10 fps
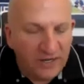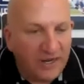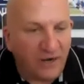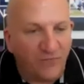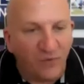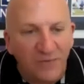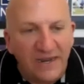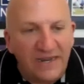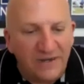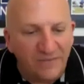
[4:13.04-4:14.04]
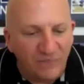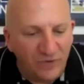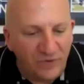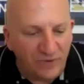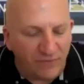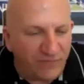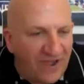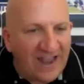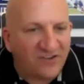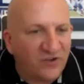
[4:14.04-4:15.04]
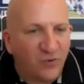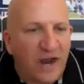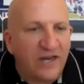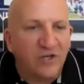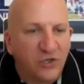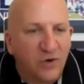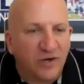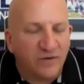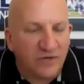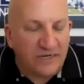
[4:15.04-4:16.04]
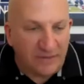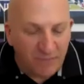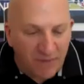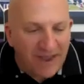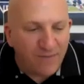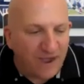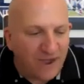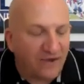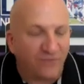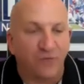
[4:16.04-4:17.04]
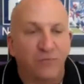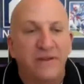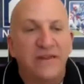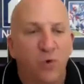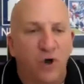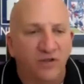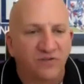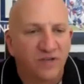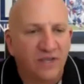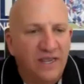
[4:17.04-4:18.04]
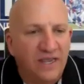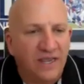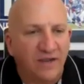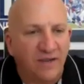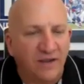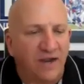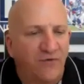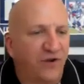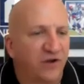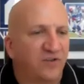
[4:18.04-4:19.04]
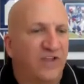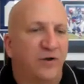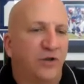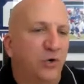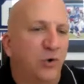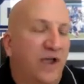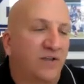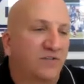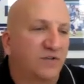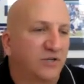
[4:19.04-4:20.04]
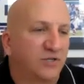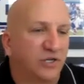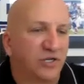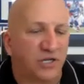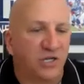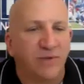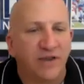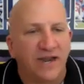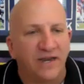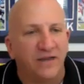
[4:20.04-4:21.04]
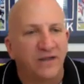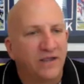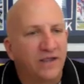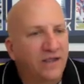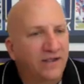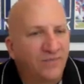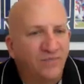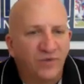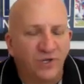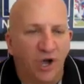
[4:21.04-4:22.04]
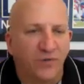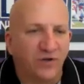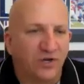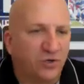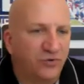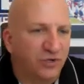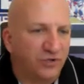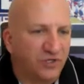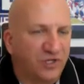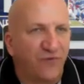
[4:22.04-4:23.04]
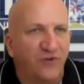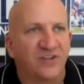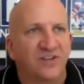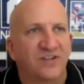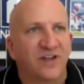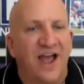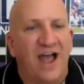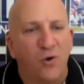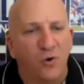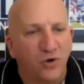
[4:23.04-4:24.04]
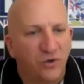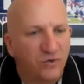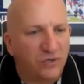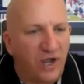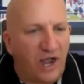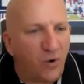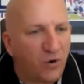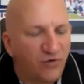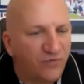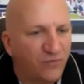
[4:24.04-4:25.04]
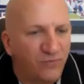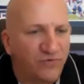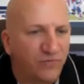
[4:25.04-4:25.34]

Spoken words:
And for me, the fastest way to do it, in my mind, for me was, you got to figure this out in the U.S. because you're eliminating, all the differences in hours from